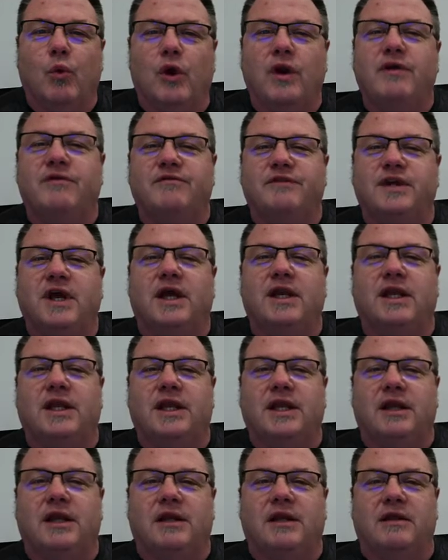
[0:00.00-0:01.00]
have done
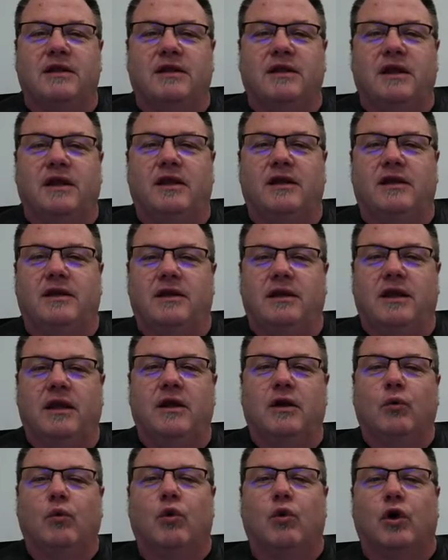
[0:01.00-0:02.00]
it
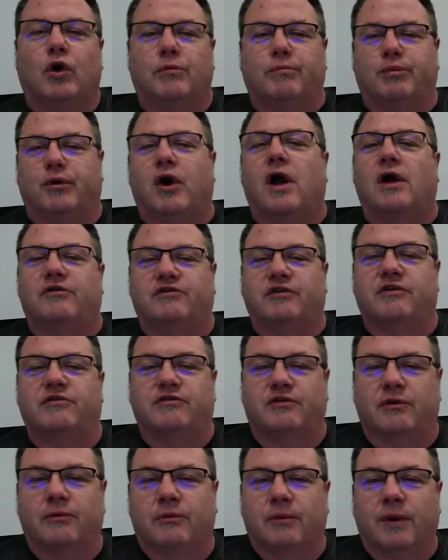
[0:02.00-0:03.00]
in a word
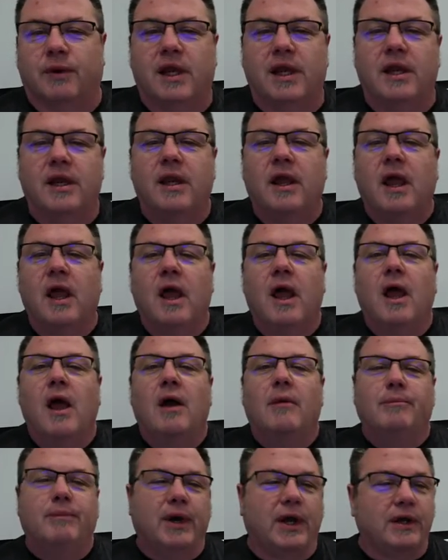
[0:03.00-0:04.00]
processor, right?
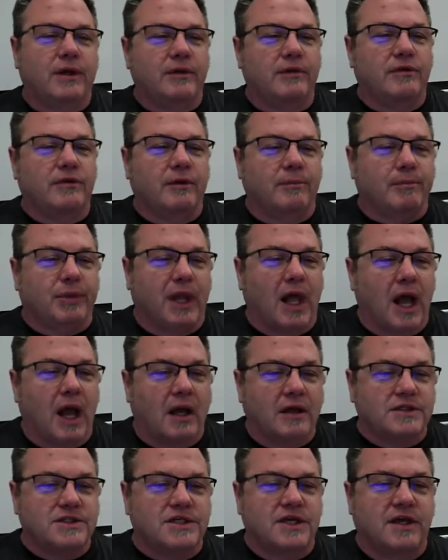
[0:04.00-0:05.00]
But the
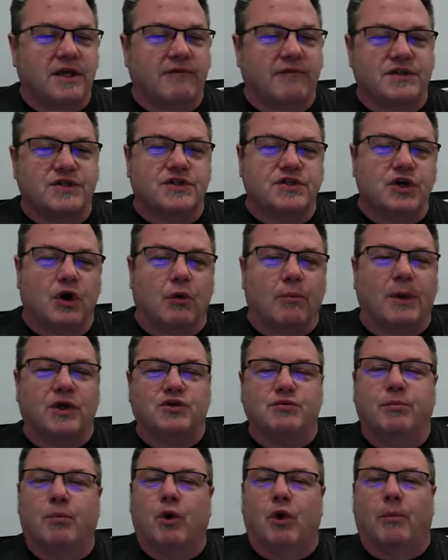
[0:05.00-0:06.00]
blocks give us so
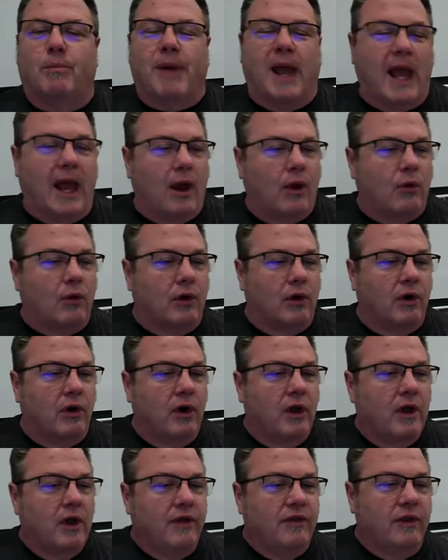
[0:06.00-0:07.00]
much more power
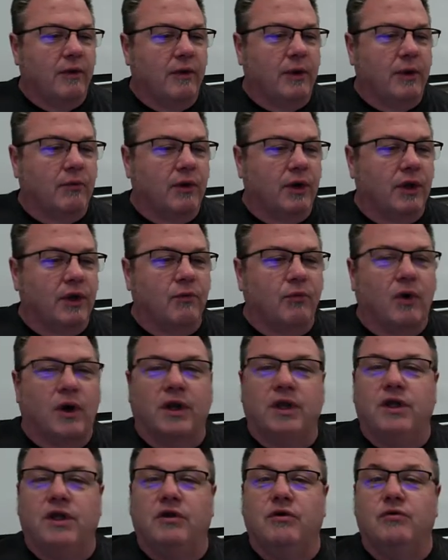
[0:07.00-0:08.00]
that we really
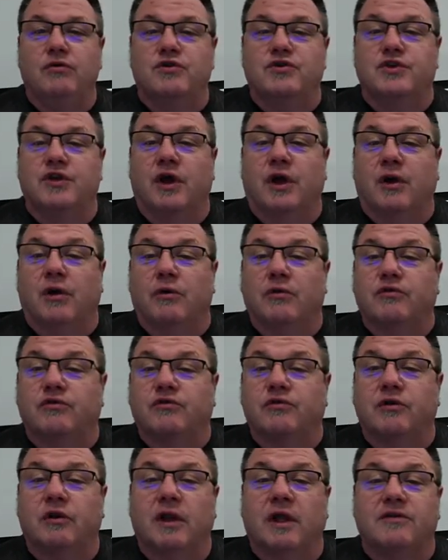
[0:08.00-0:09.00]
want to use those.
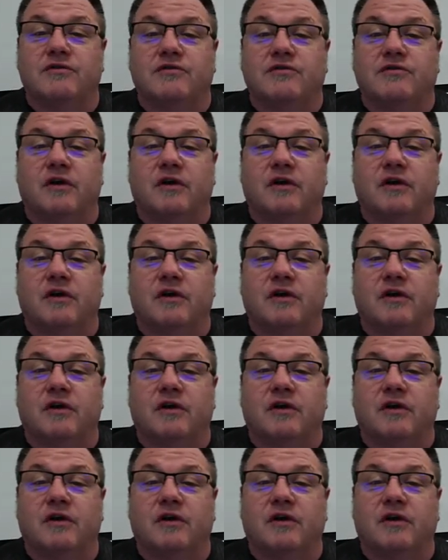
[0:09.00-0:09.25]
So let's